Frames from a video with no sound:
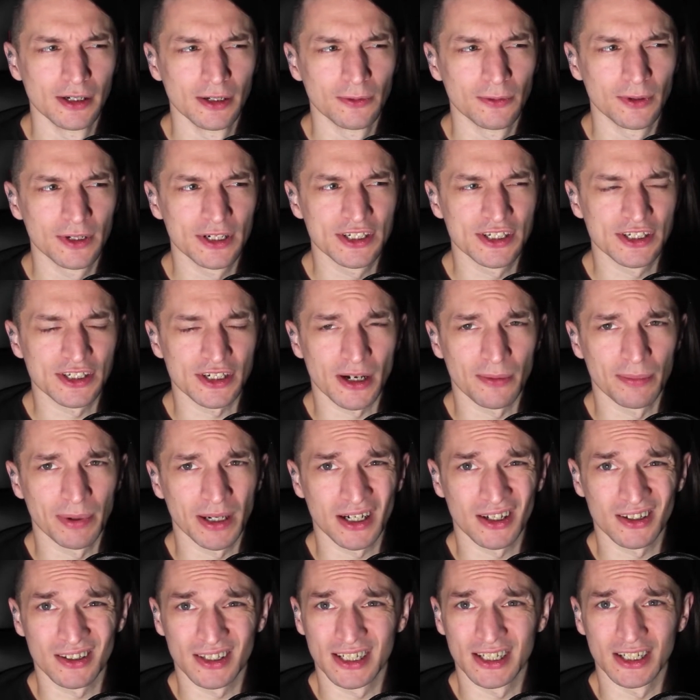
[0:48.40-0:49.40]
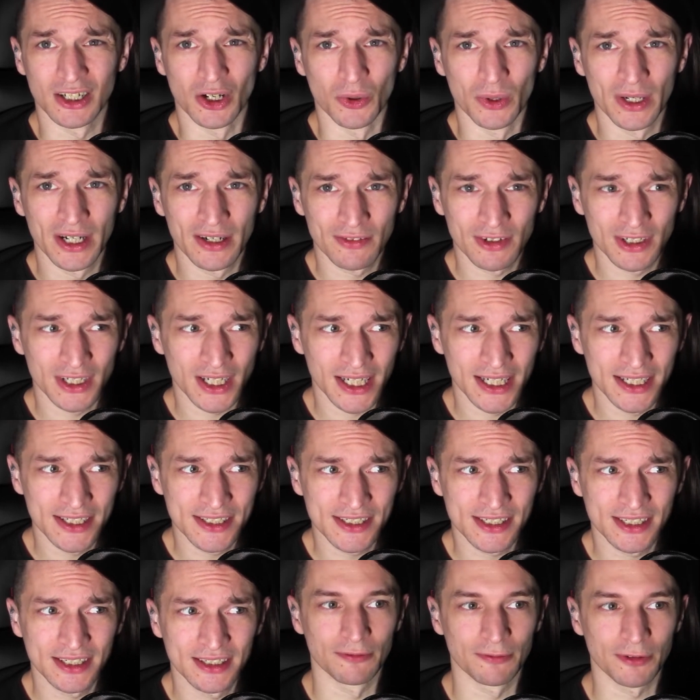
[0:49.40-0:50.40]
which apparently no one ever
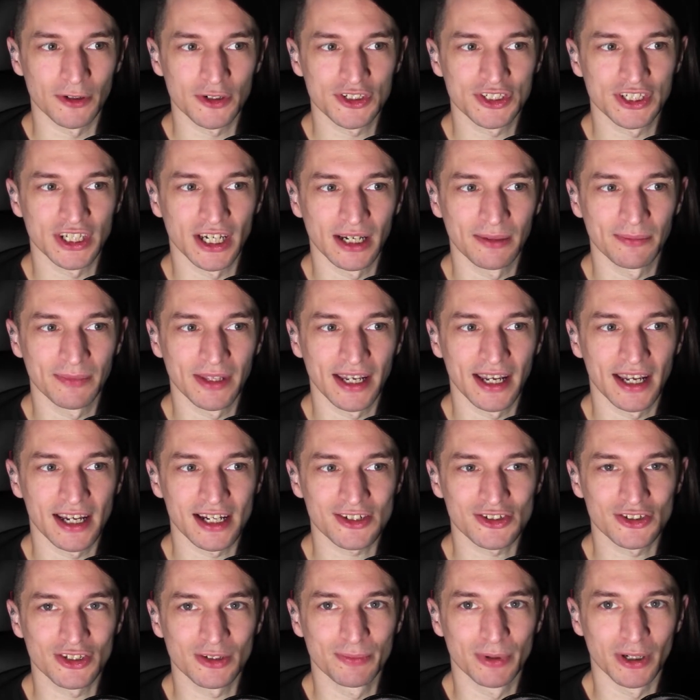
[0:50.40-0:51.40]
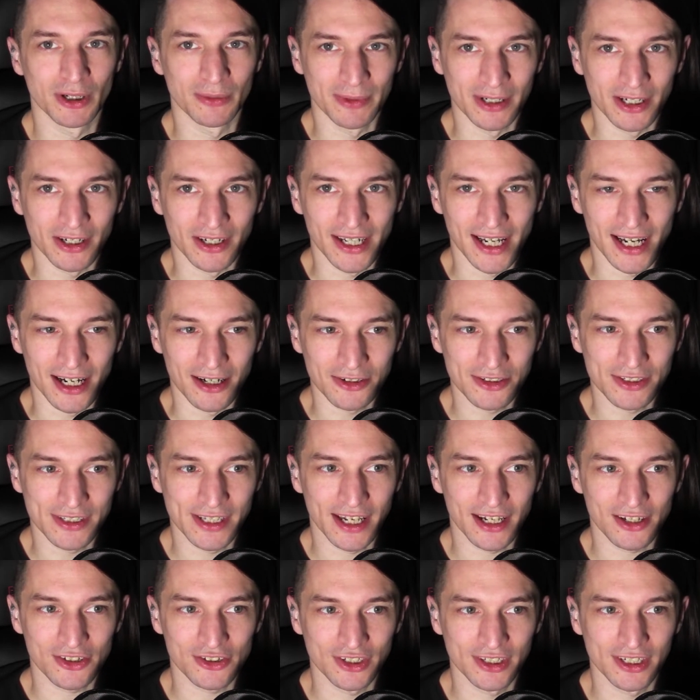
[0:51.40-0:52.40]
does. The first time they actually put me on a house, they
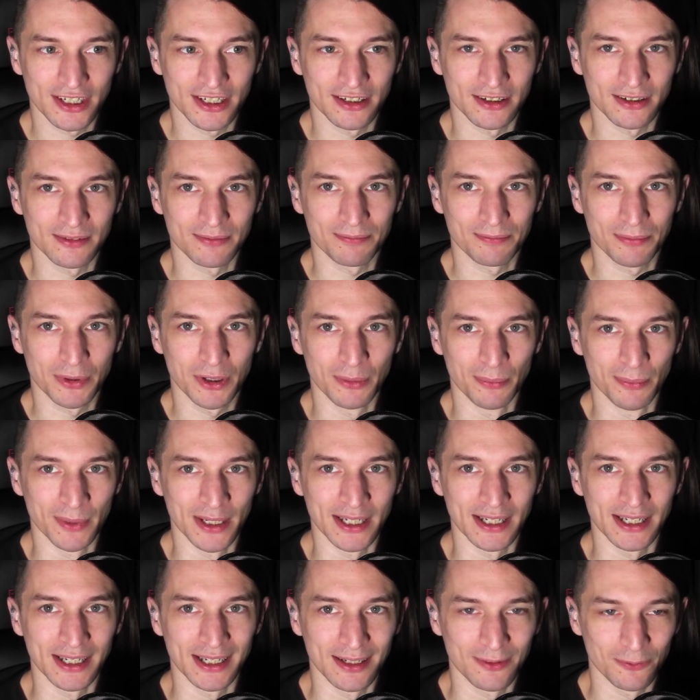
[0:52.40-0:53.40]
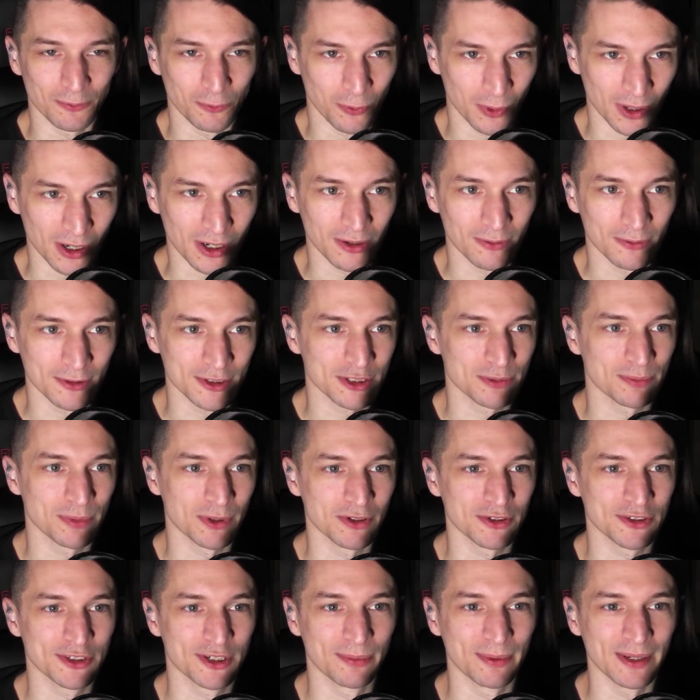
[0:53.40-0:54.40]
actually didn't put me where I was
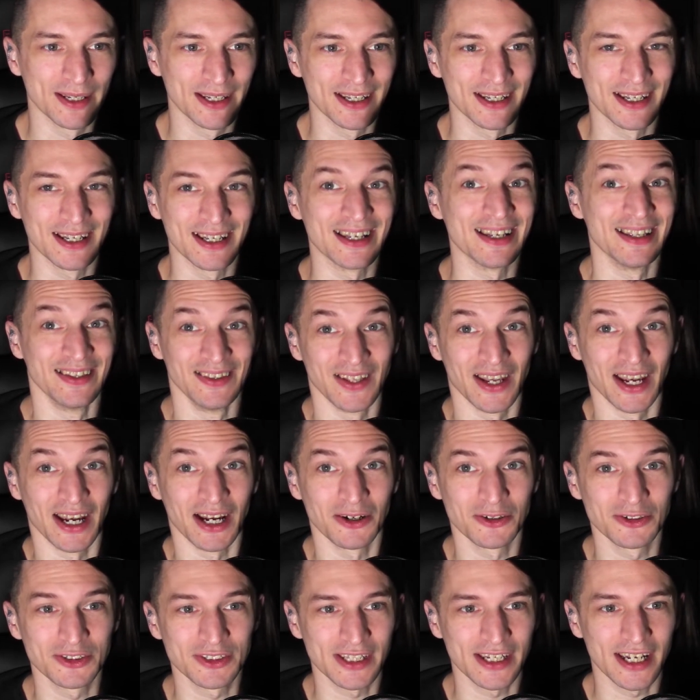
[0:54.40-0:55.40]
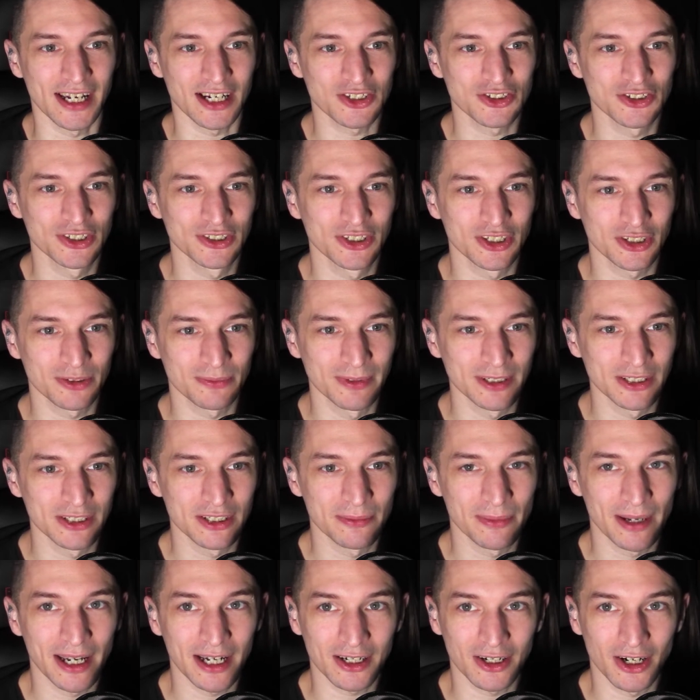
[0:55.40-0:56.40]
supposed to be in the house. They actually took me to
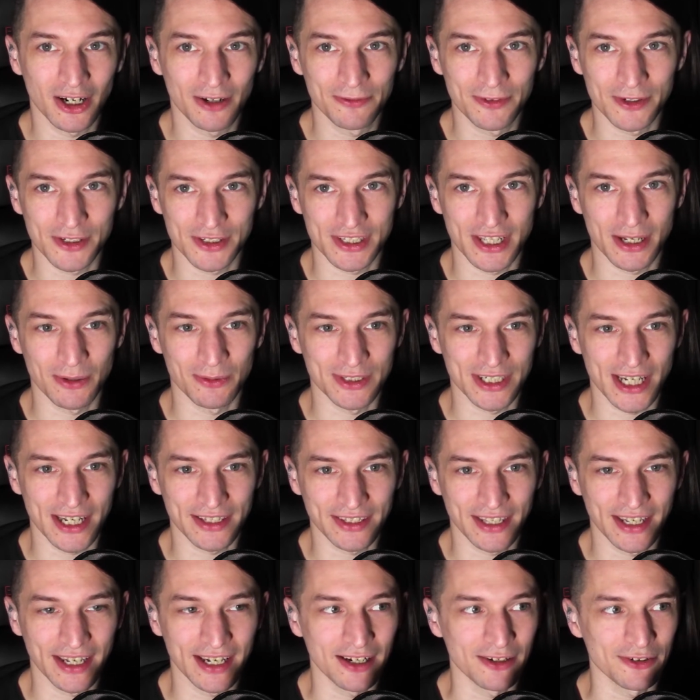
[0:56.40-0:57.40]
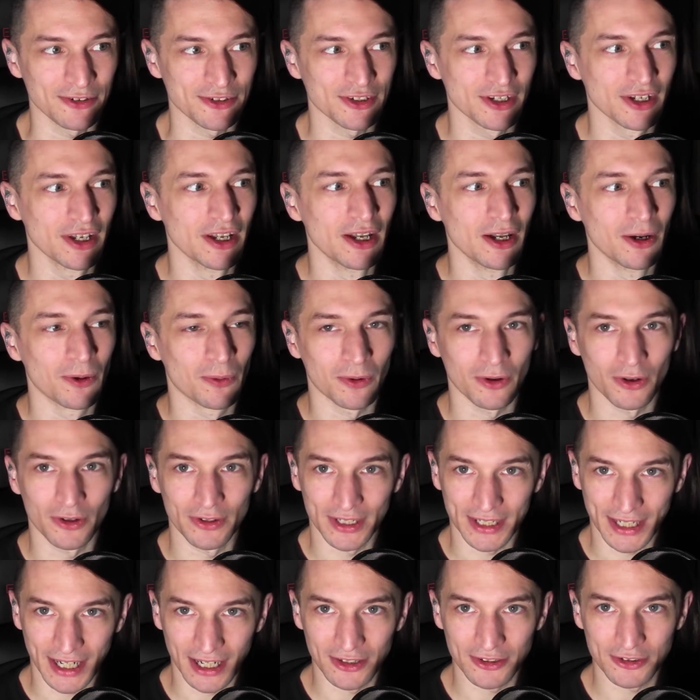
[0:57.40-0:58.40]
the back office that was at the house, where all
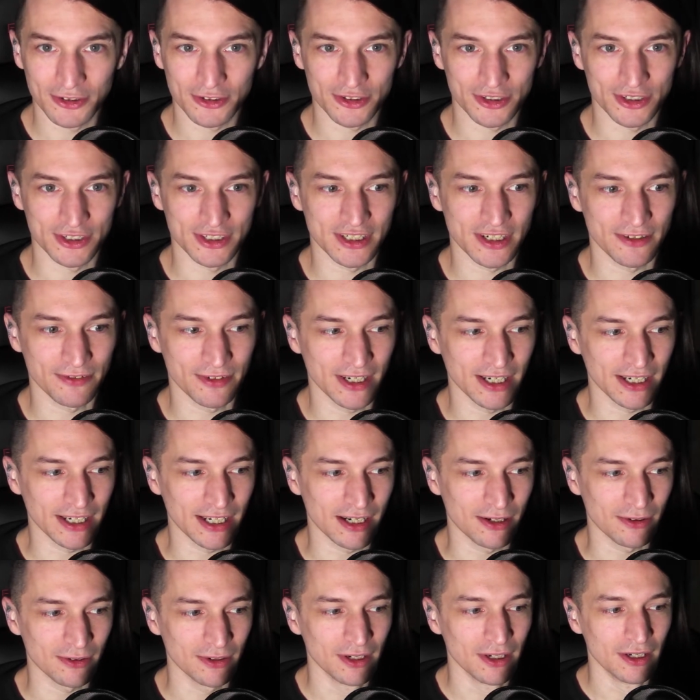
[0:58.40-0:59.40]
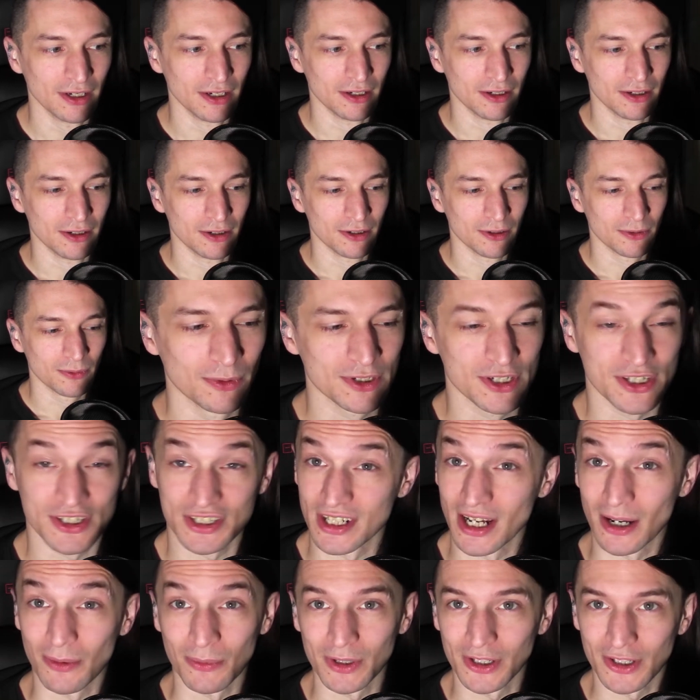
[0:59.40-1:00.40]
the counselors and stuff hang out, which is
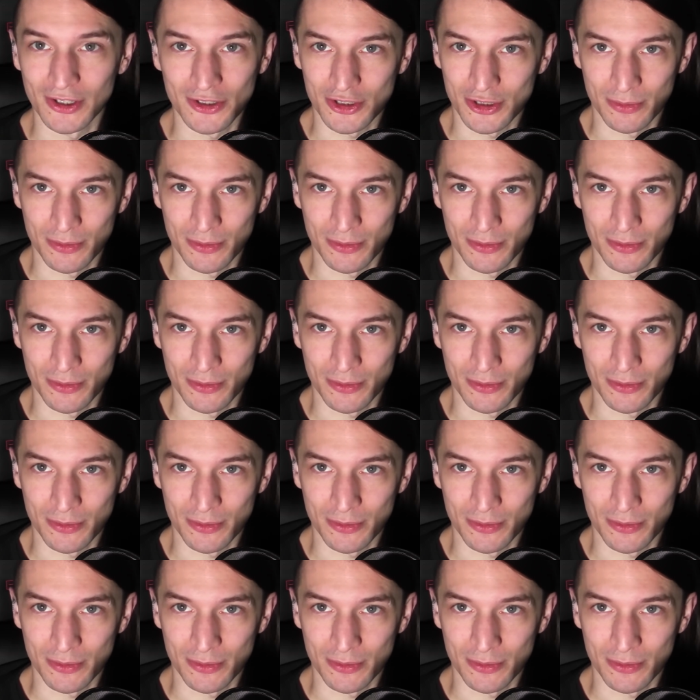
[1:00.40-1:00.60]
not where you're